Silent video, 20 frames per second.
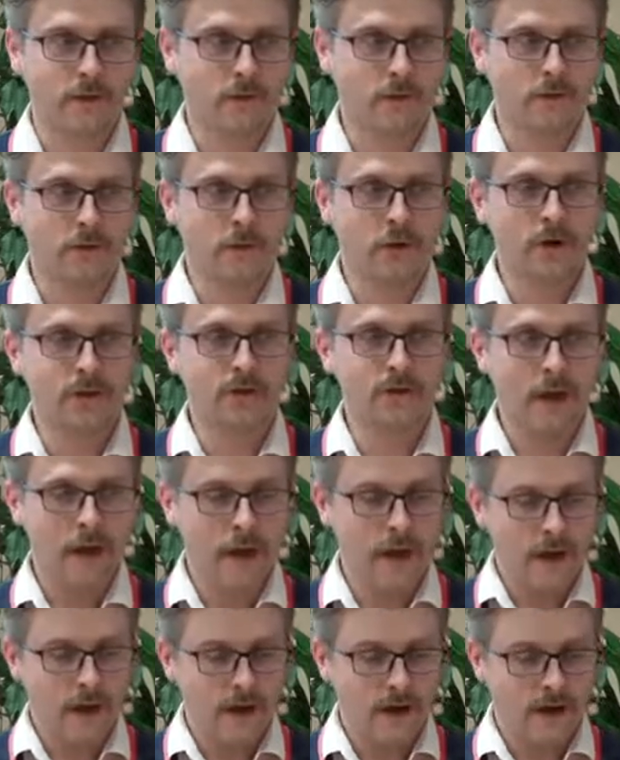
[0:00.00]
And of course,
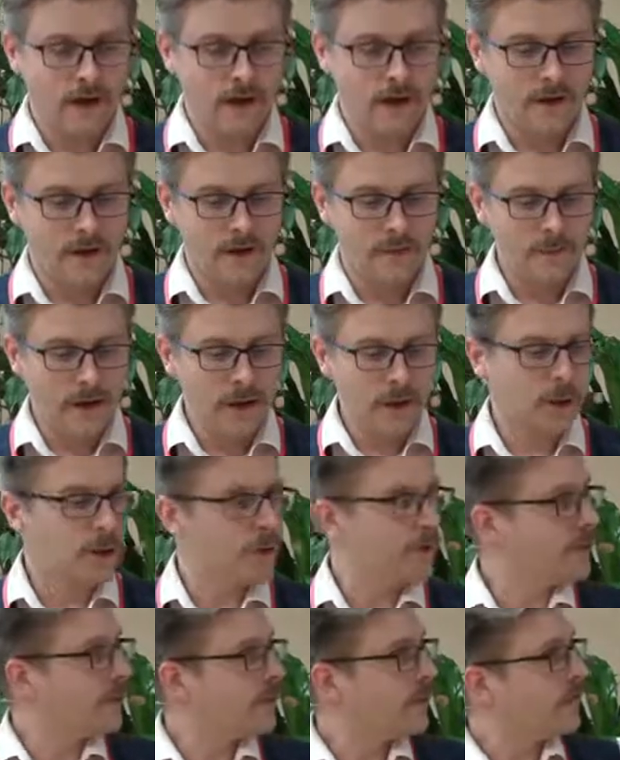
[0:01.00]

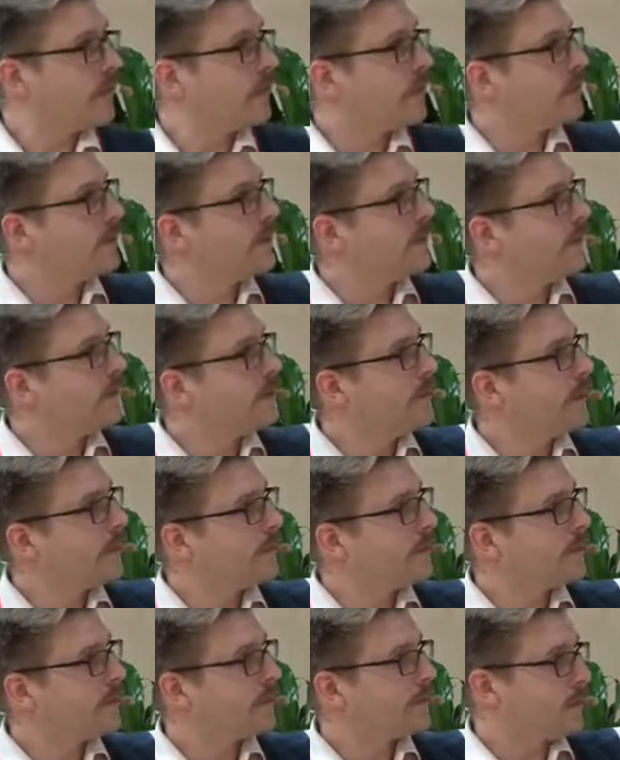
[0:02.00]
imagine
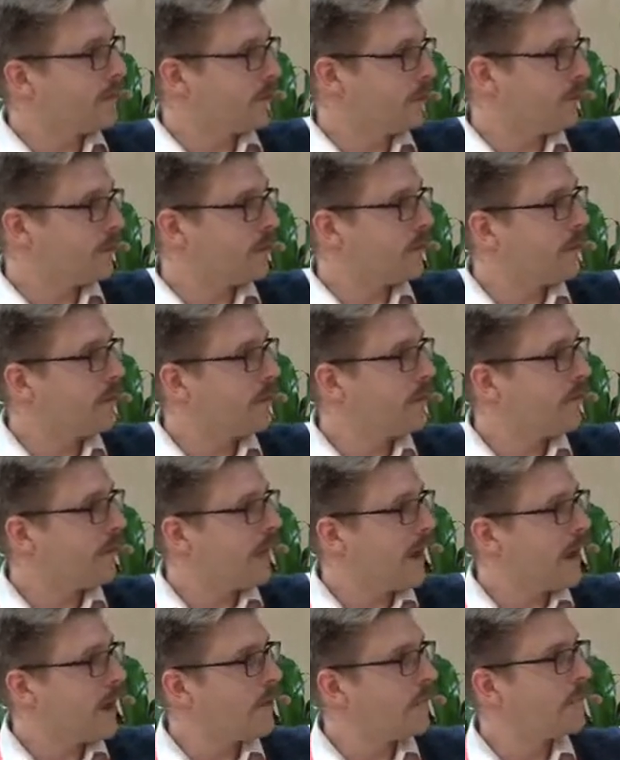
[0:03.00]
this
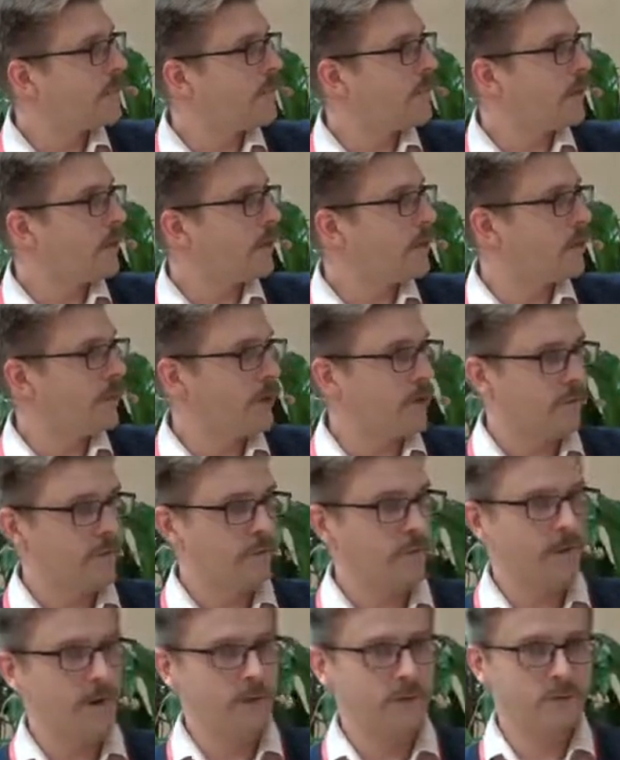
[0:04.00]
graph, if
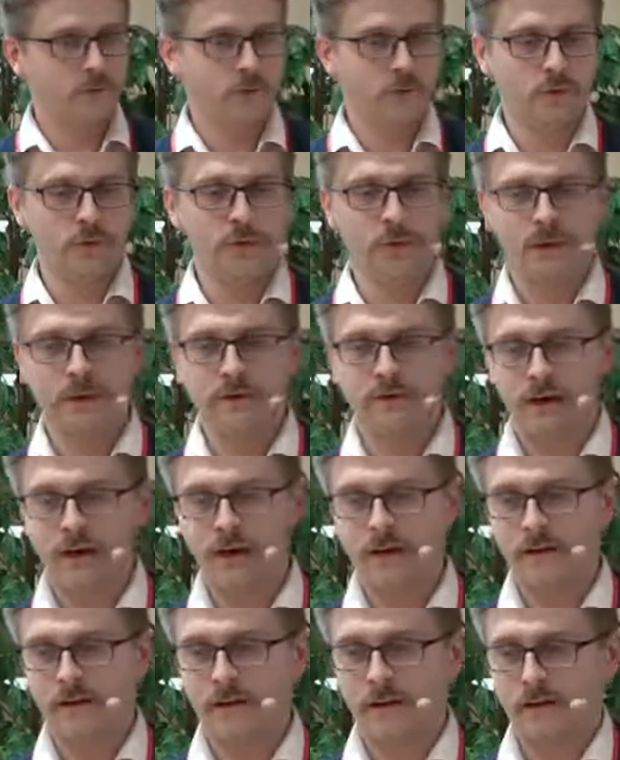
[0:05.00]
it would be
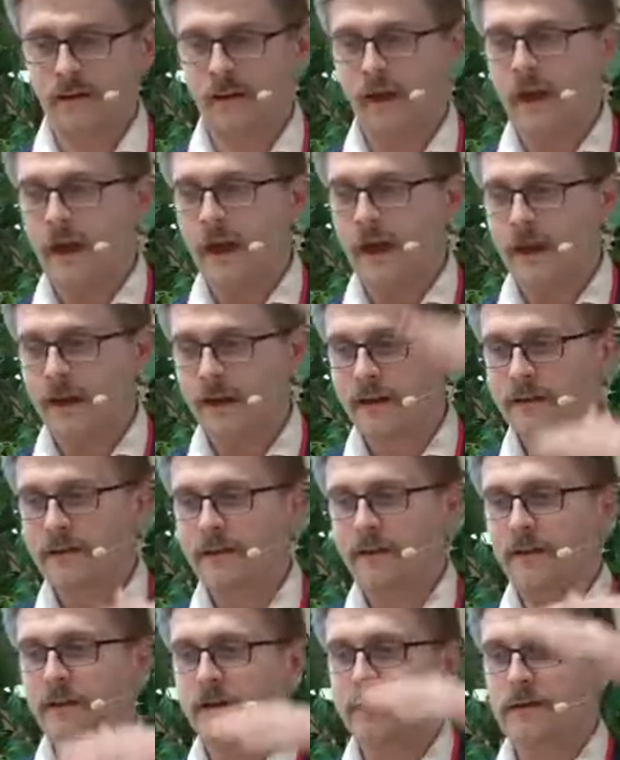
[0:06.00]
like an
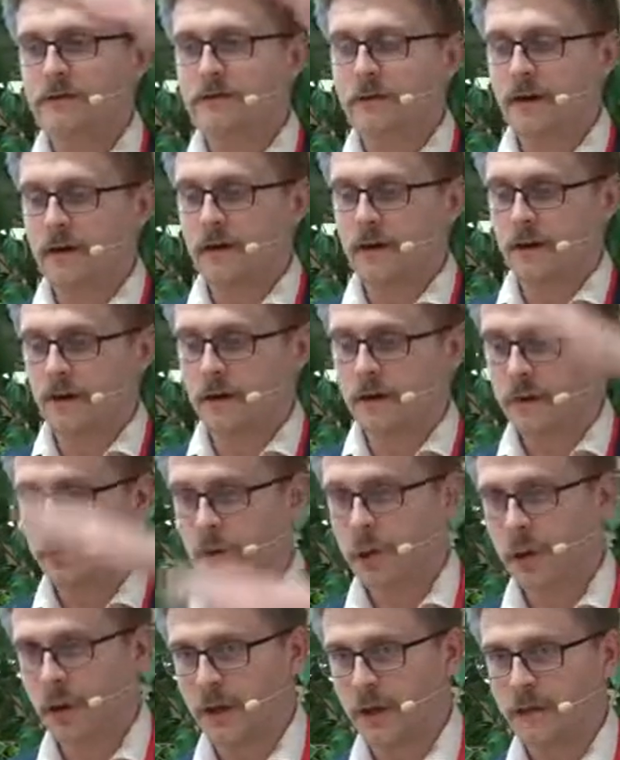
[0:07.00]
Excel
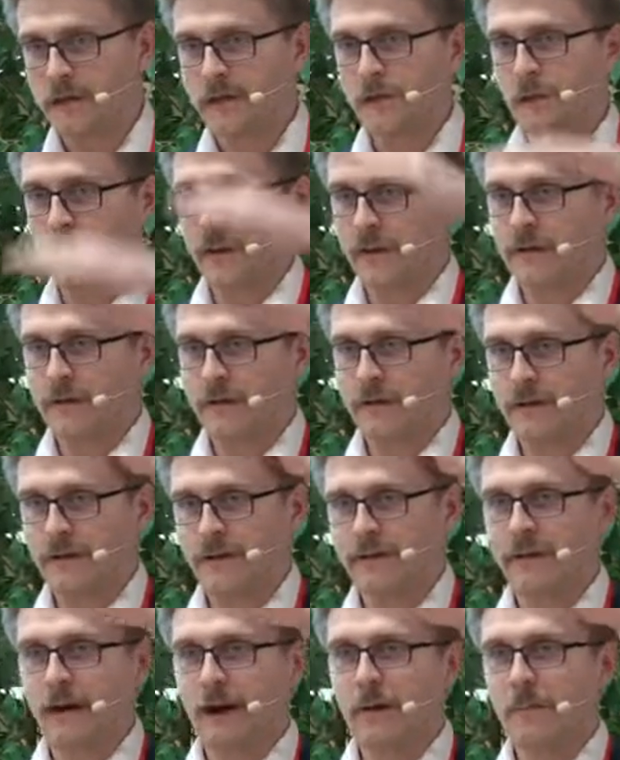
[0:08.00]
sheet with
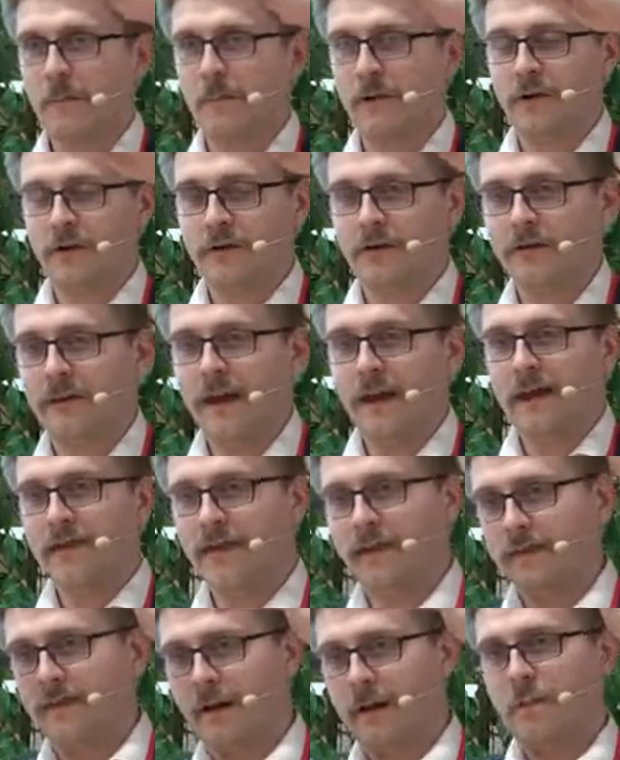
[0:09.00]
numbers,
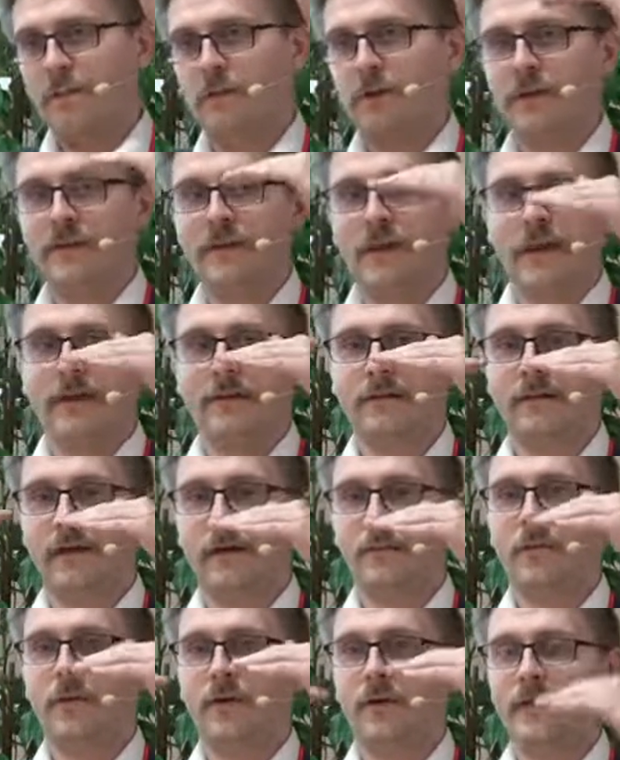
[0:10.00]
date number, date
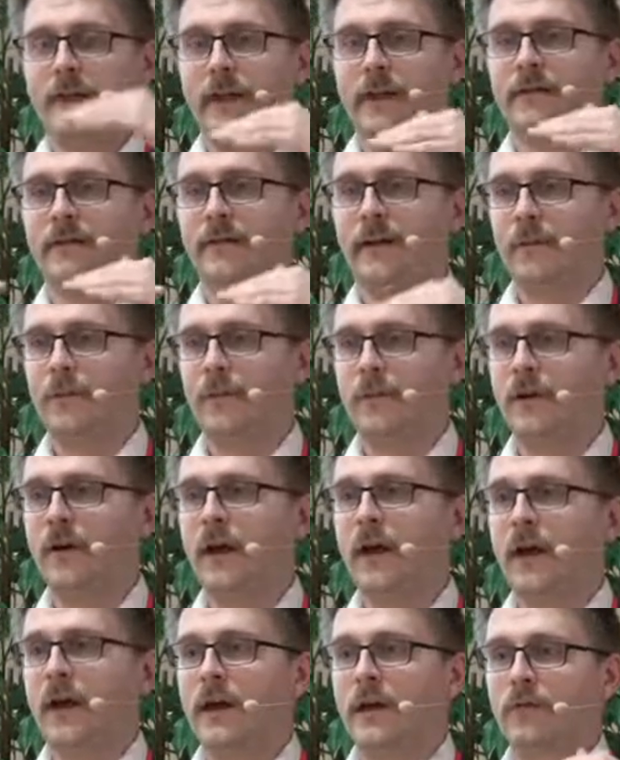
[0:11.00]
number, date number.
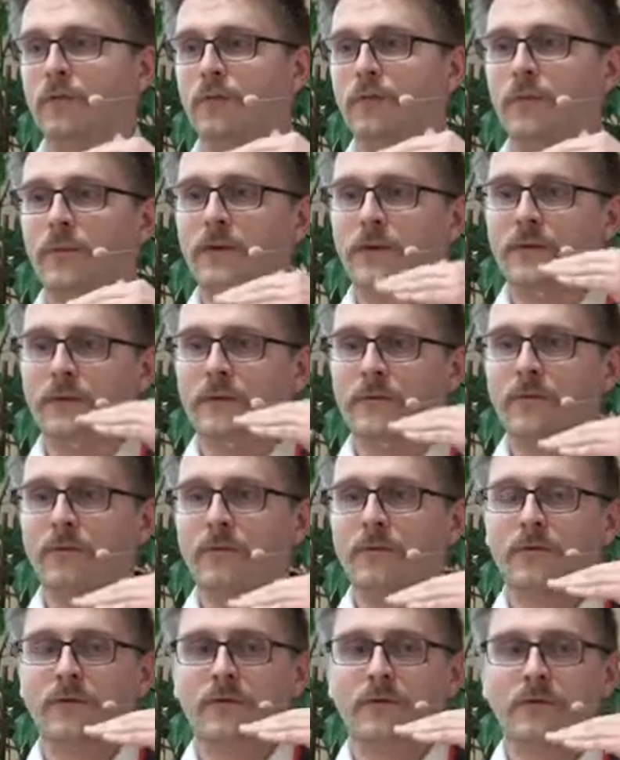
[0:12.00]
It would be
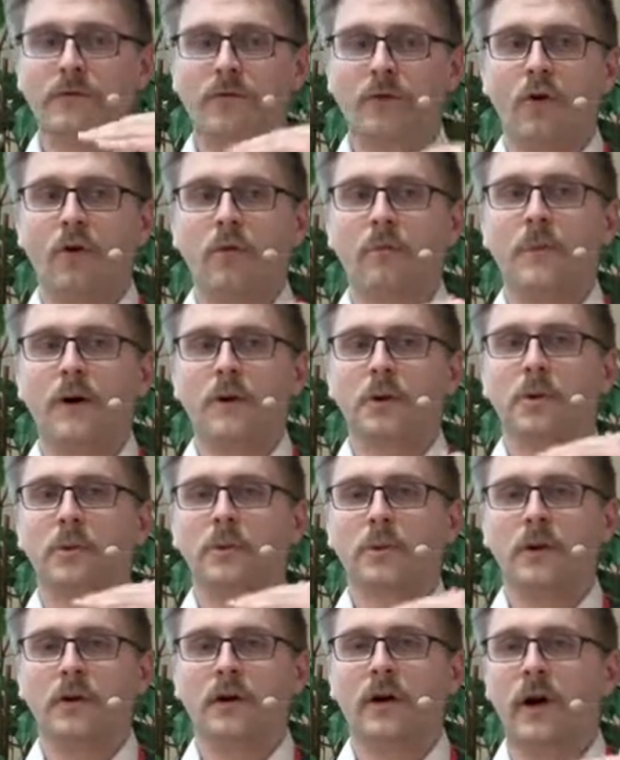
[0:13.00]
so much
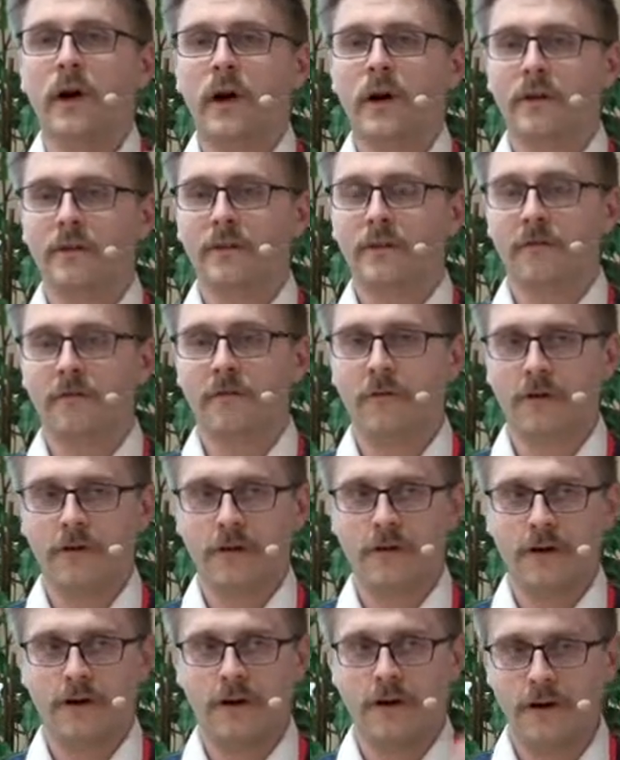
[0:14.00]
harder
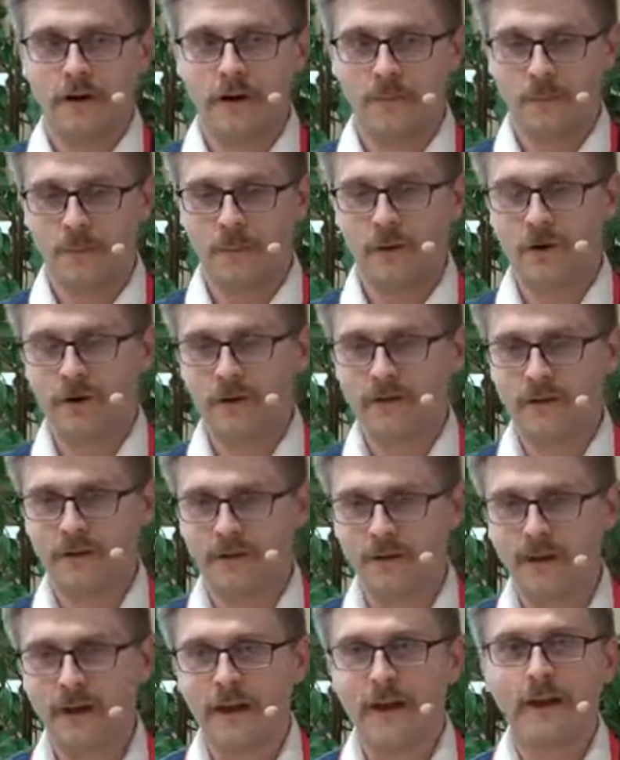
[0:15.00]
for a
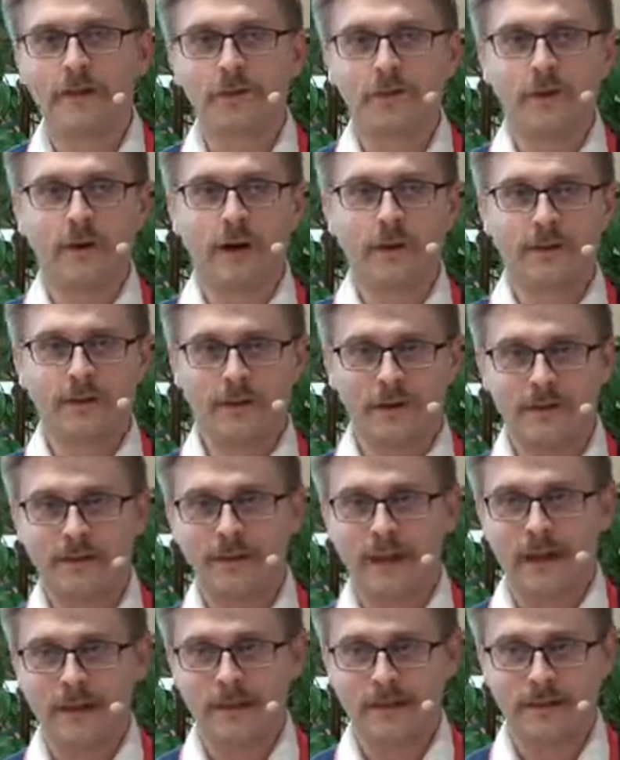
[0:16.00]
person to
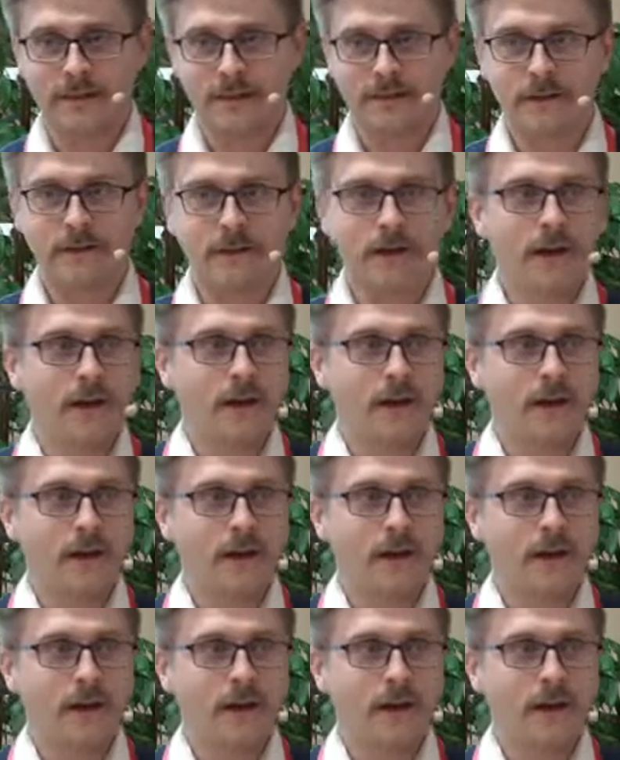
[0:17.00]
understand it.